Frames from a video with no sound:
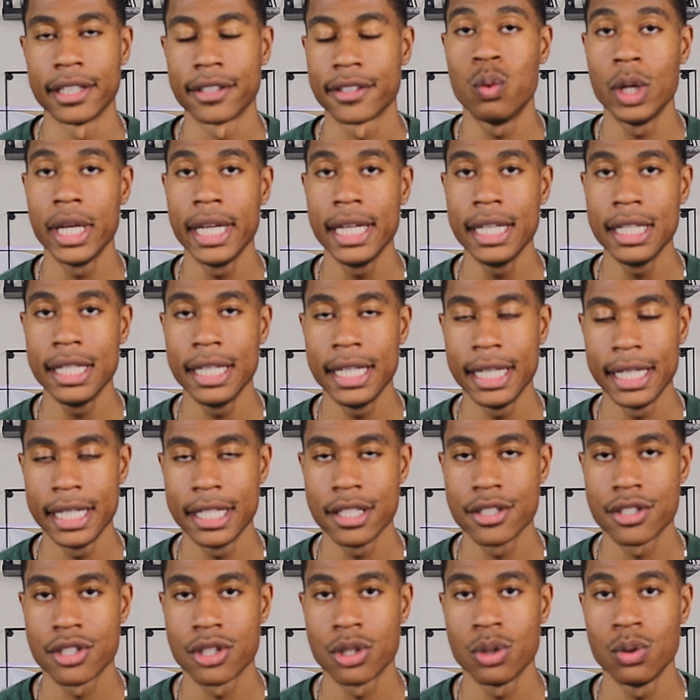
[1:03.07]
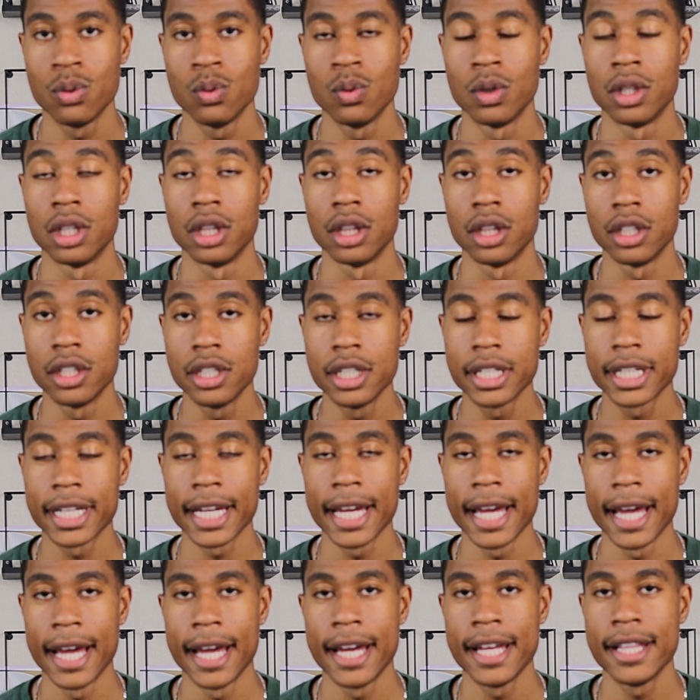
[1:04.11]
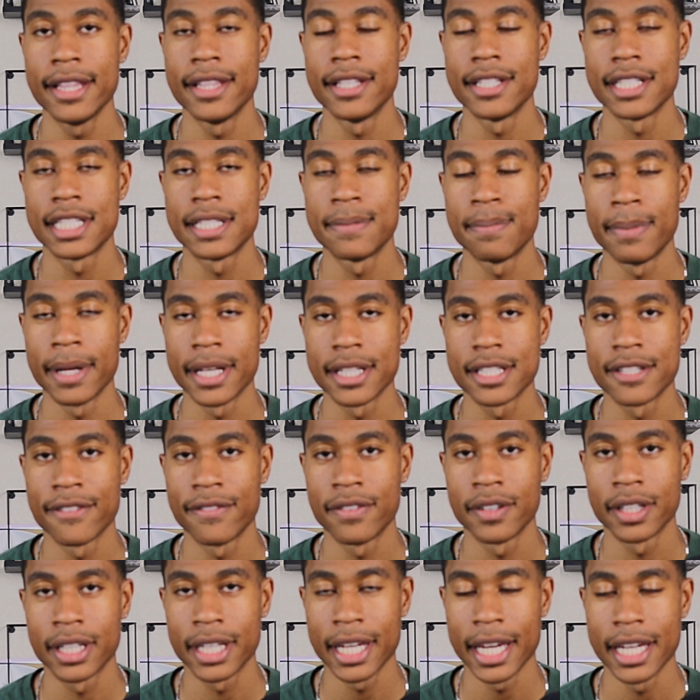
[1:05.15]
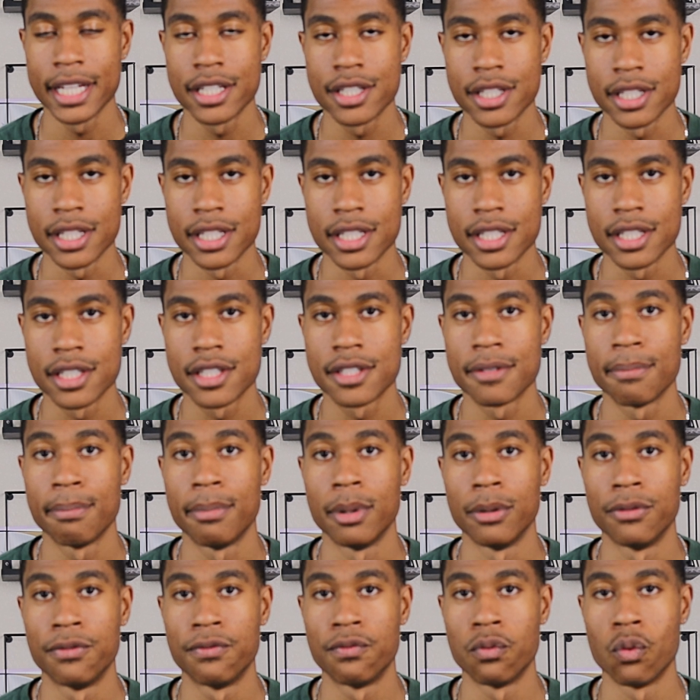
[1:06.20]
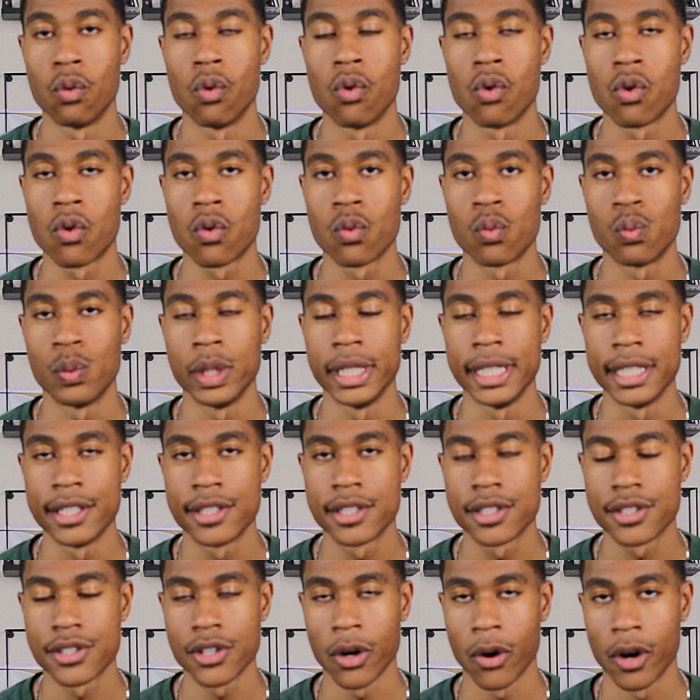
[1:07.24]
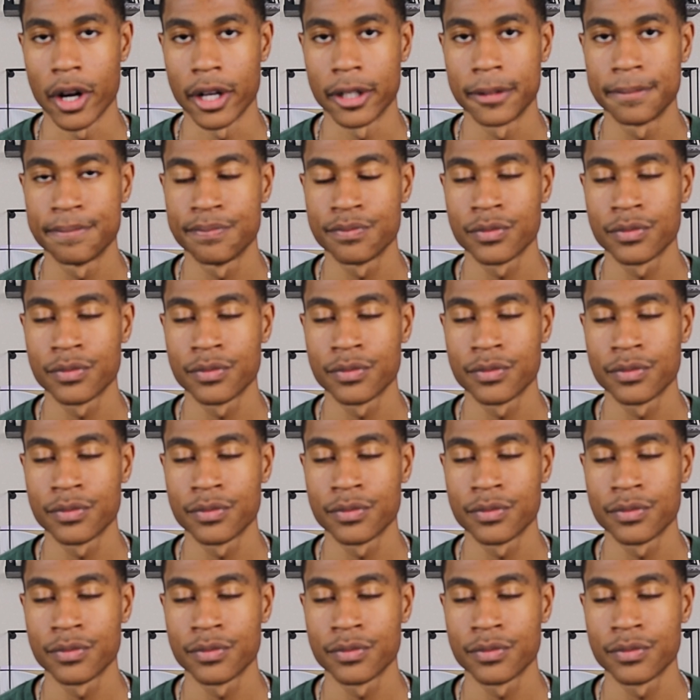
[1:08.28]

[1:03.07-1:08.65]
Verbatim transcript: We need to look at the specifications before we start.